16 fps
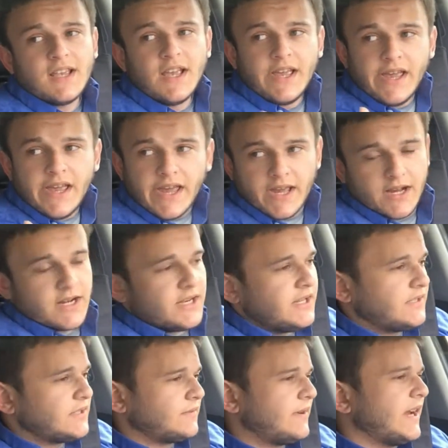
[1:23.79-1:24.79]
and I
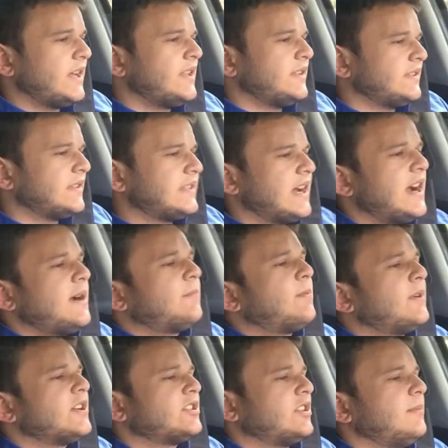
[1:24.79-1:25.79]
need to regulate the tire
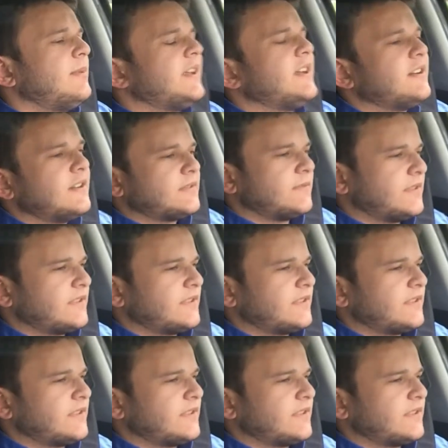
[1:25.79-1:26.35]
pressure because